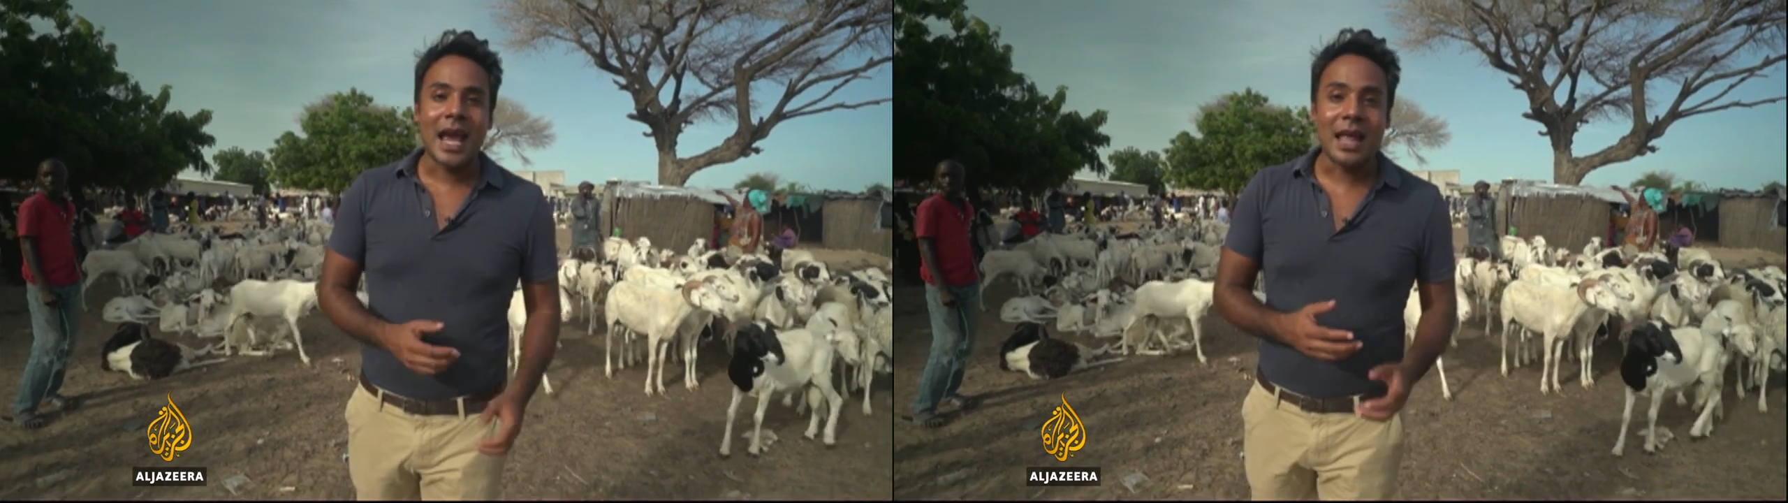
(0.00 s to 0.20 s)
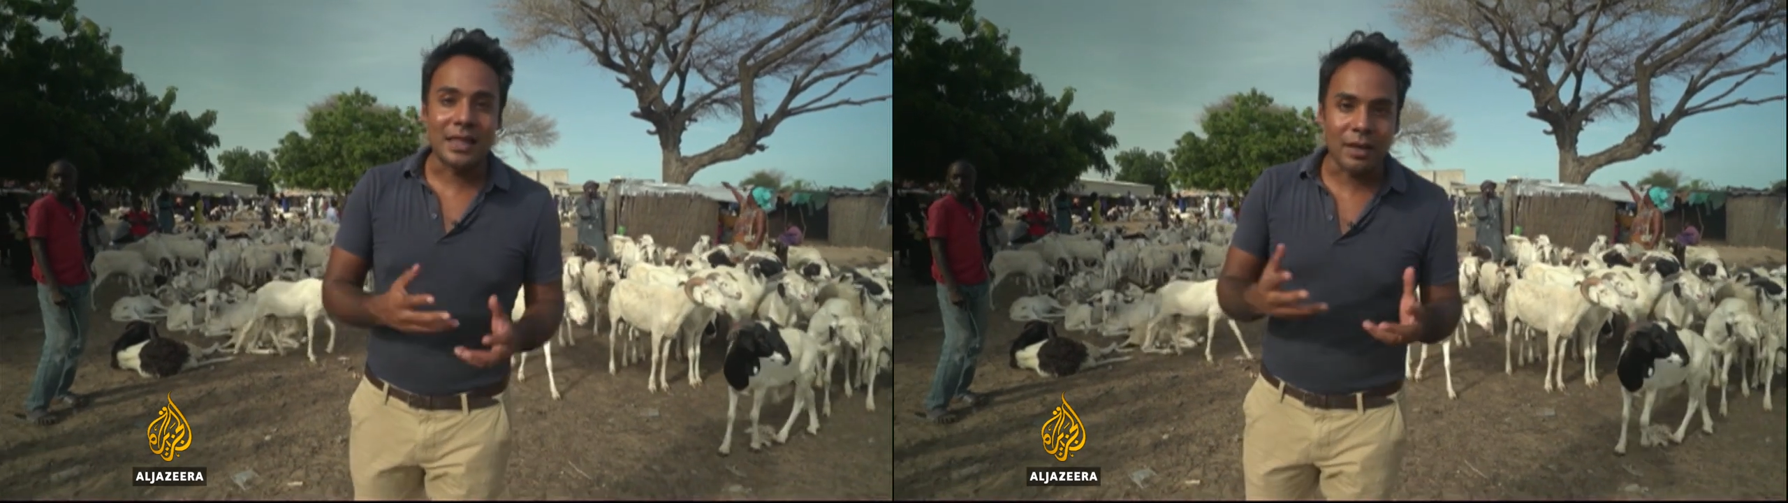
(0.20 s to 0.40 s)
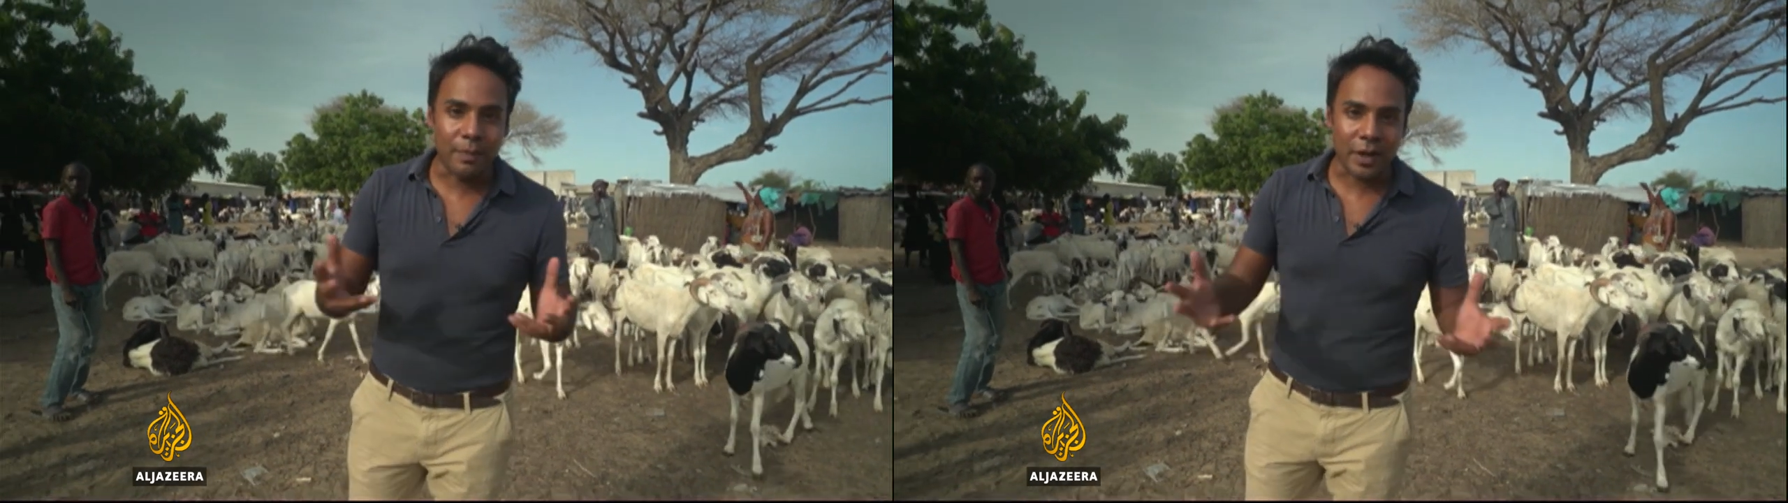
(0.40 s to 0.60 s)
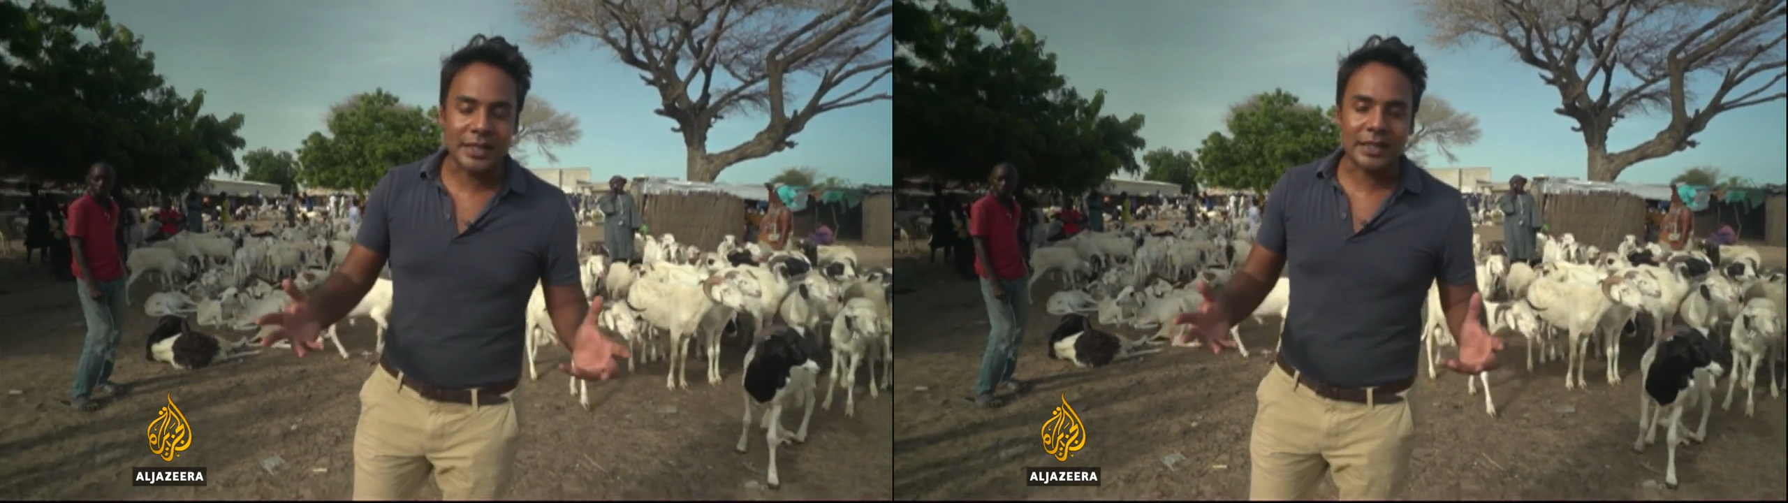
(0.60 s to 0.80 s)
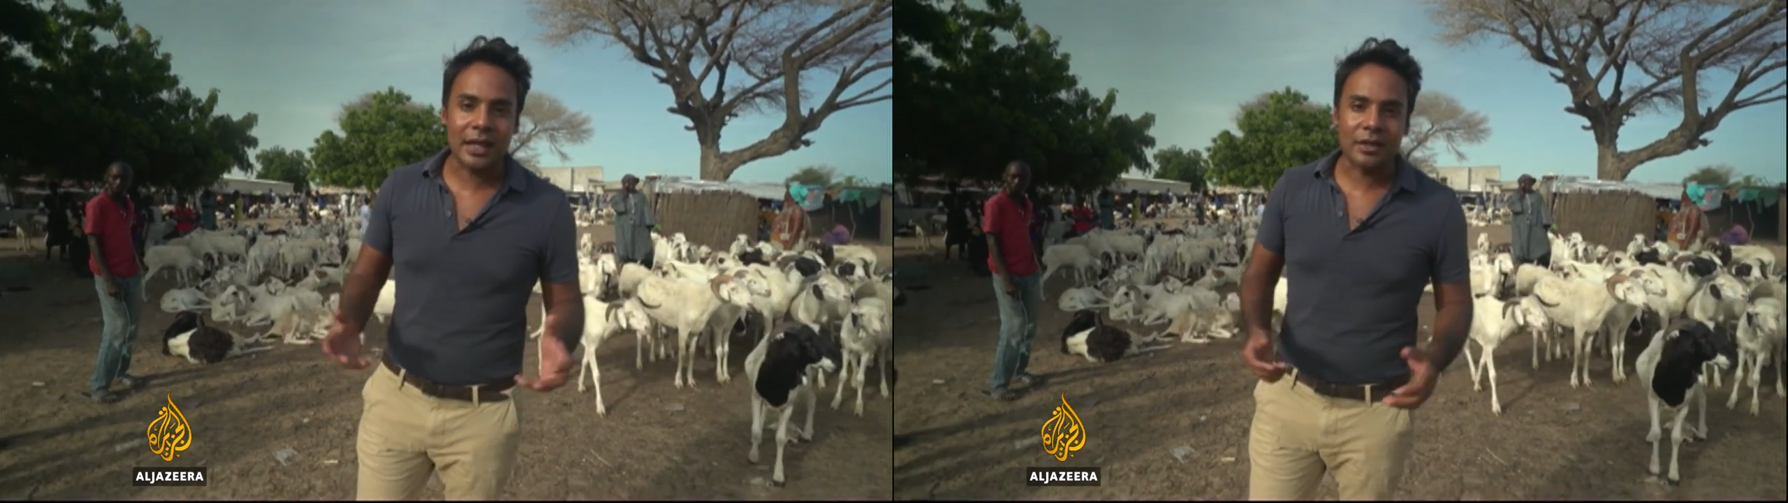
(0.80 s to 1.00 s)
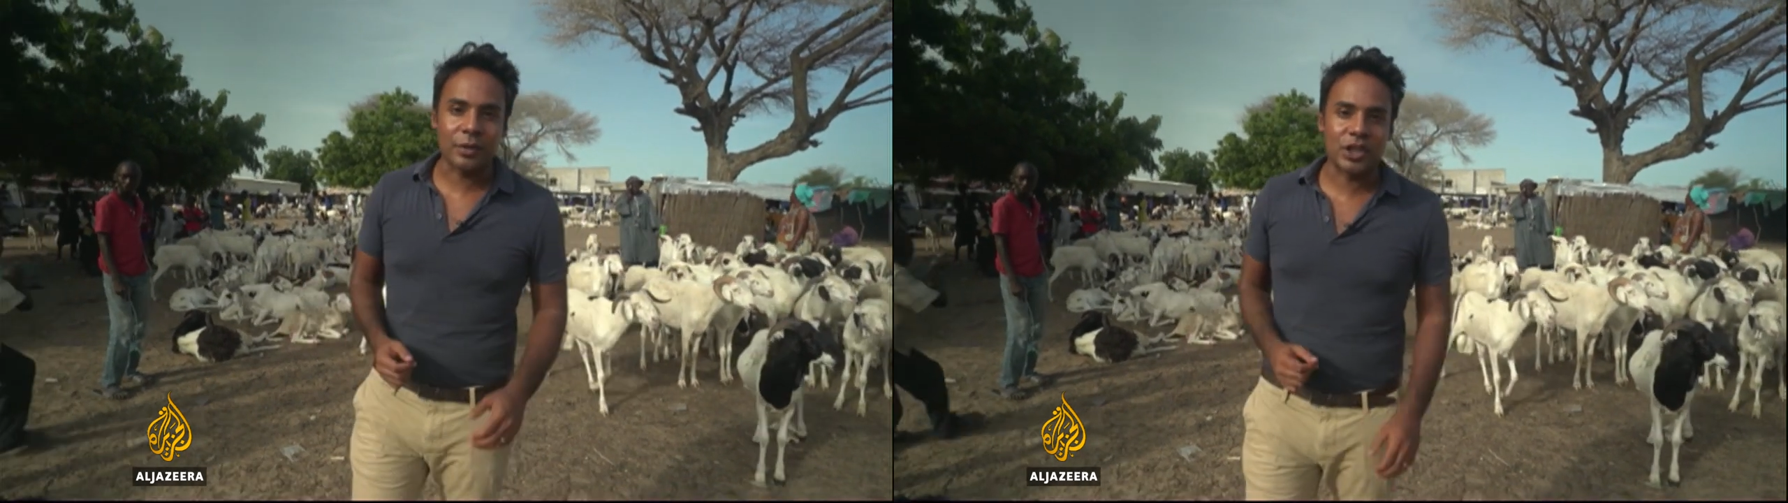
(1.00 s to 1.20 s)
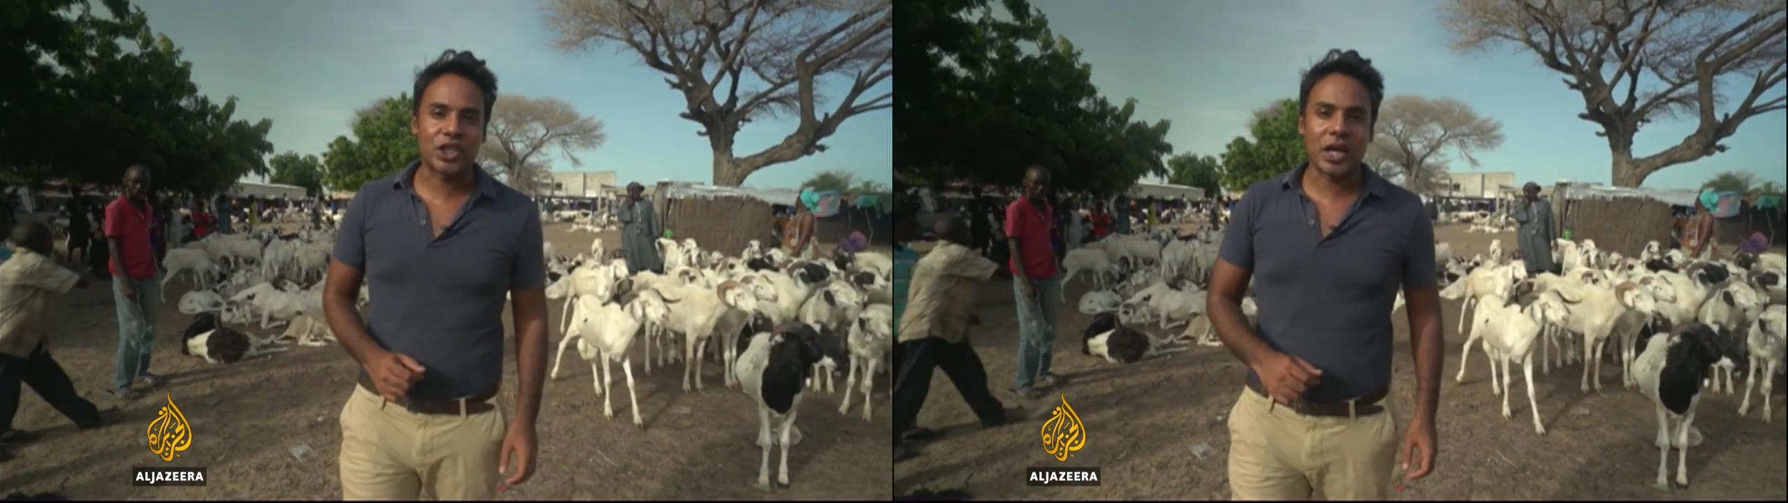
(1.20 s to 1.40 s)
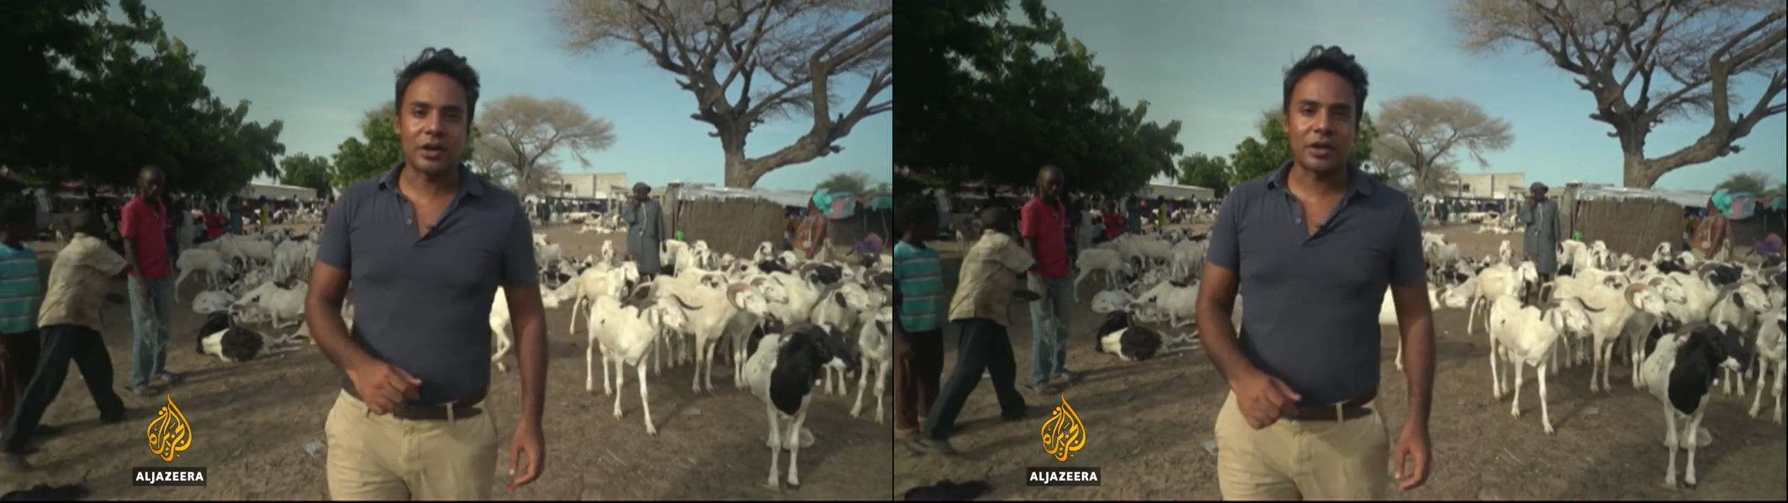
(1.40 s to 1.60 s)
and the abundant leather is
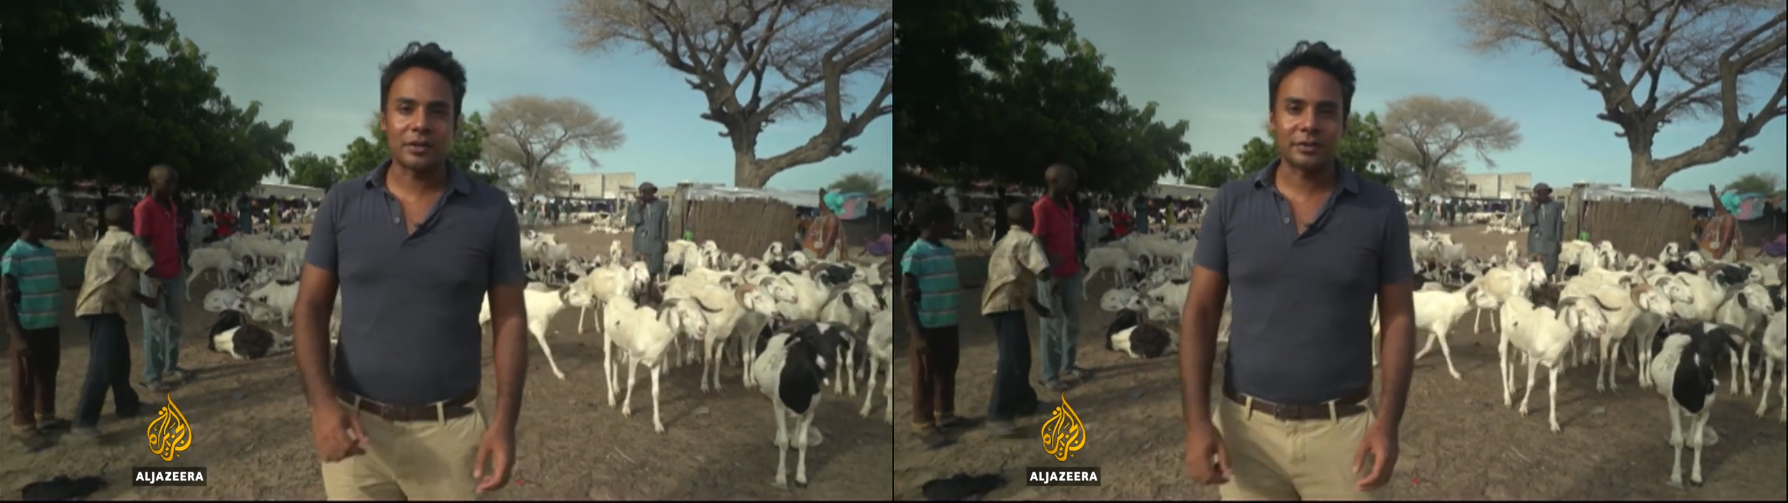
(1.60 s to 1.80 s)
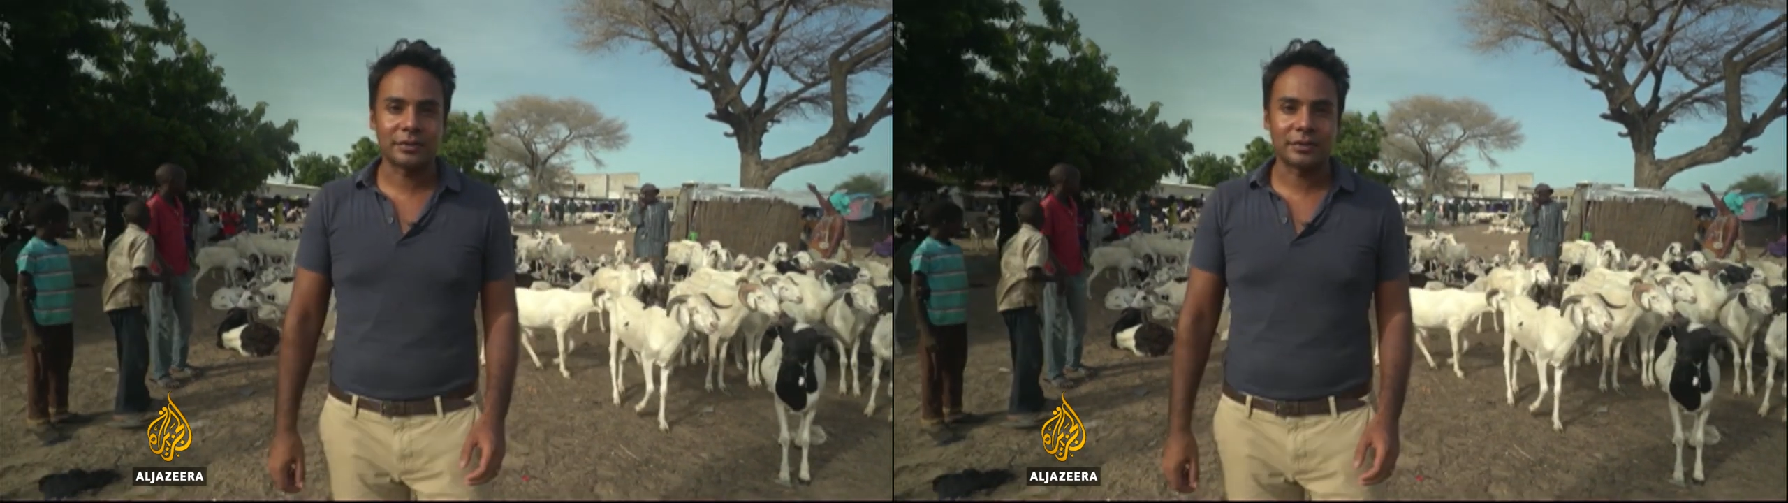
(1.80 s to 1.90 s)
shared.